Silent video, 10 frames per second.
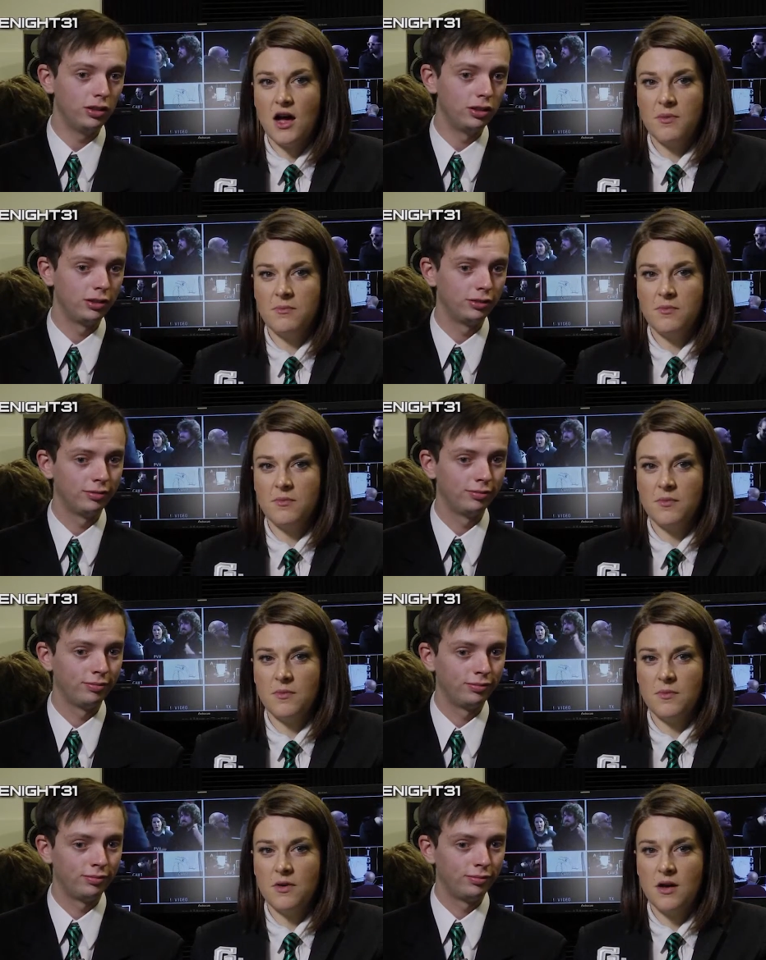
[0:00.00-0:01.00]
Speaker 1: I'm
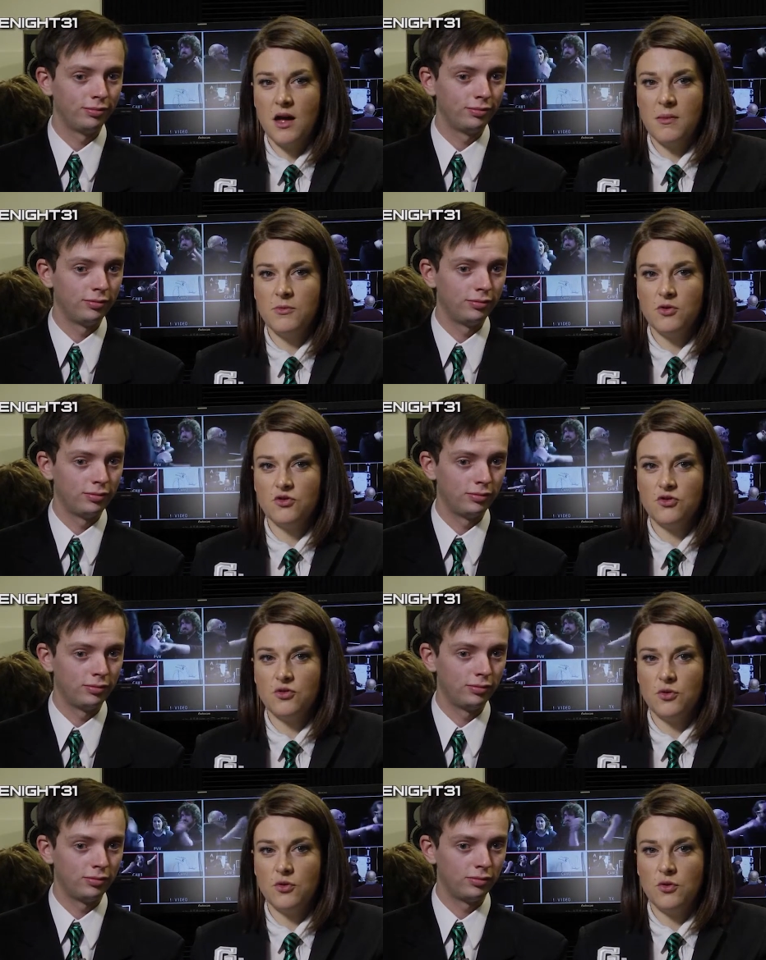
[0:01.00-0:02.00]
not
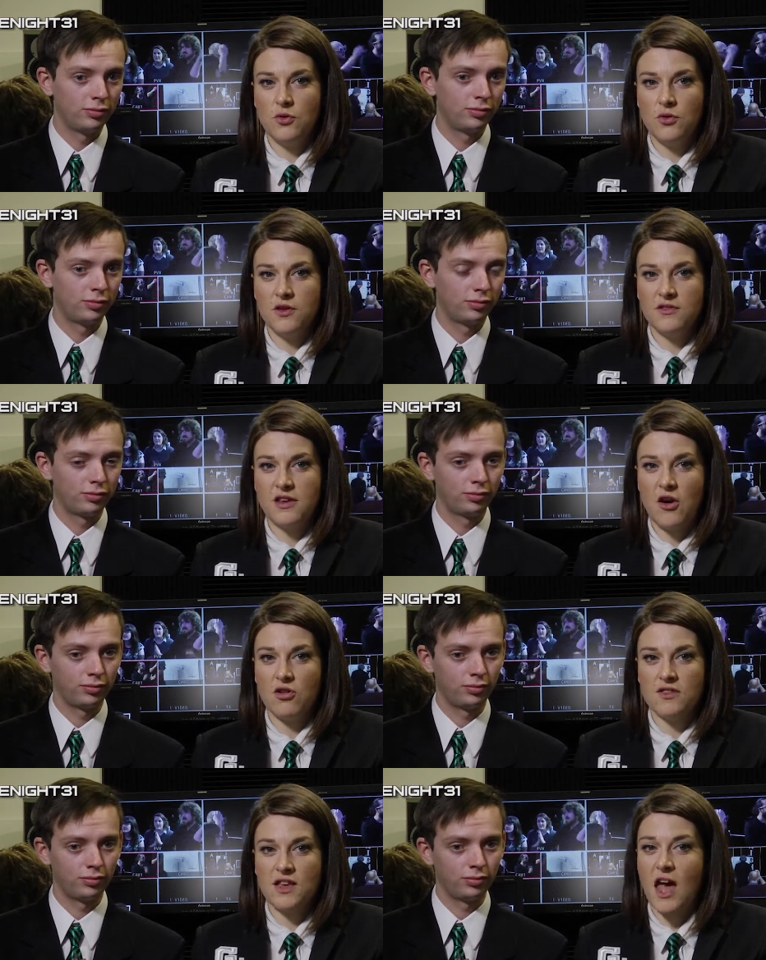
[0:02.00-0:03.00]
sure that
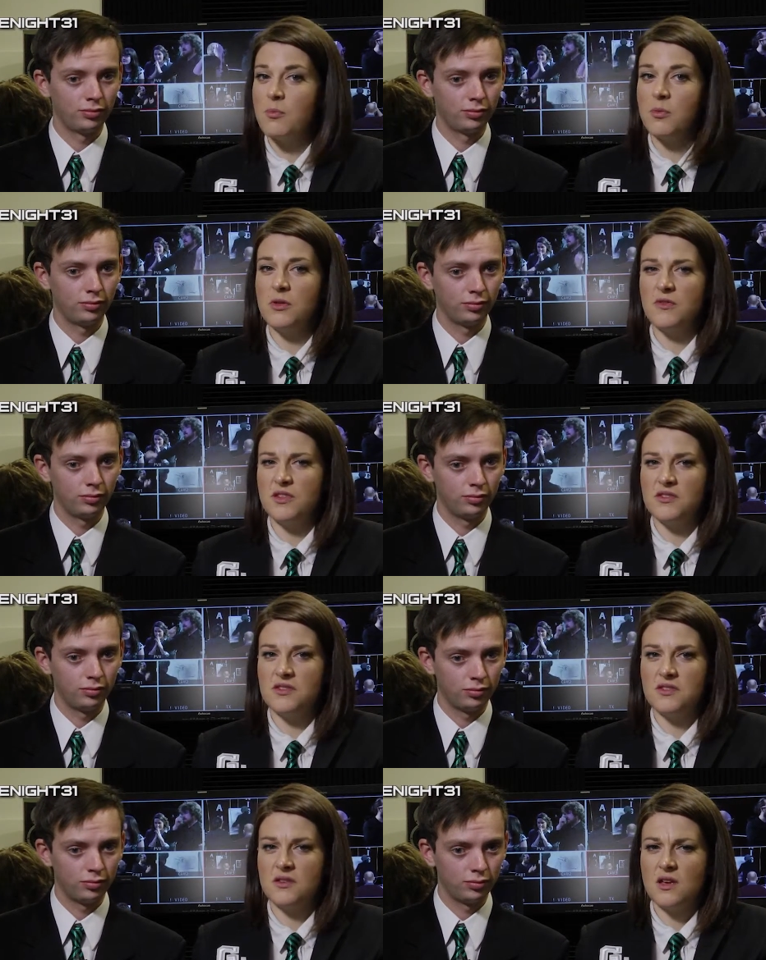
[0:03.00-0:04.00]
Darren is capable of
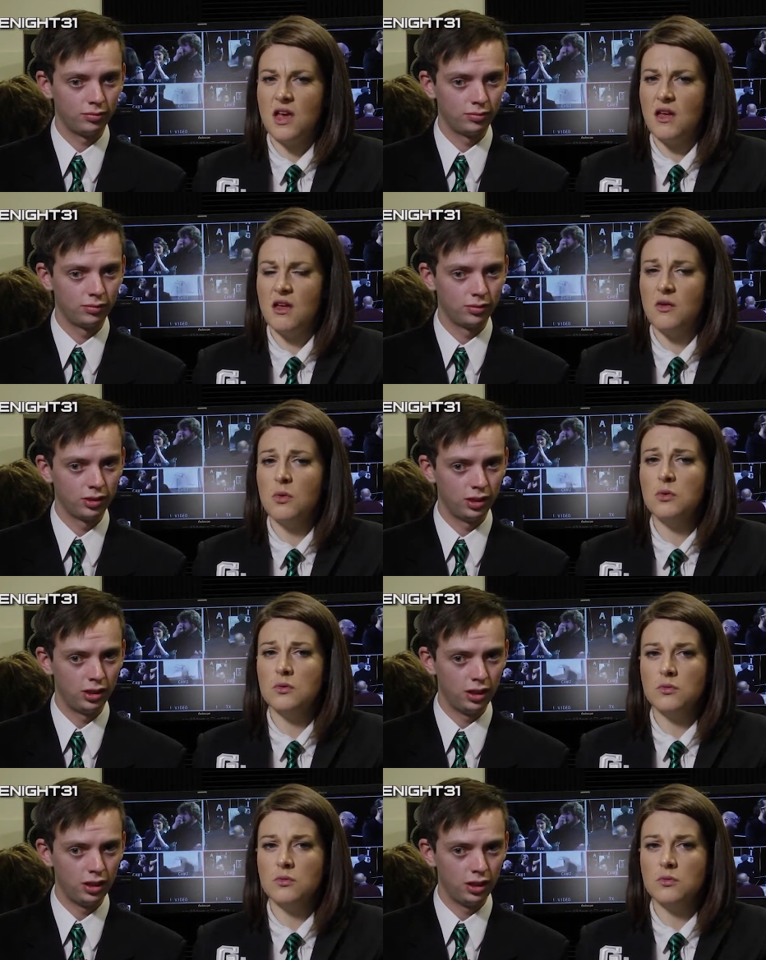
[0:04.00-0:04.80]
this at all.